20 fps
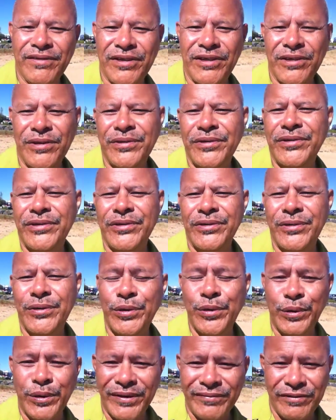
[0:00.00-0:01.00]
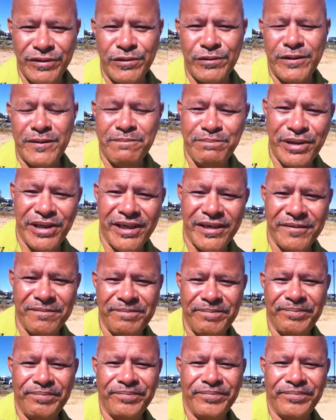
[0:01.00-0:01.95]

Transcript: you do, whoever you are being,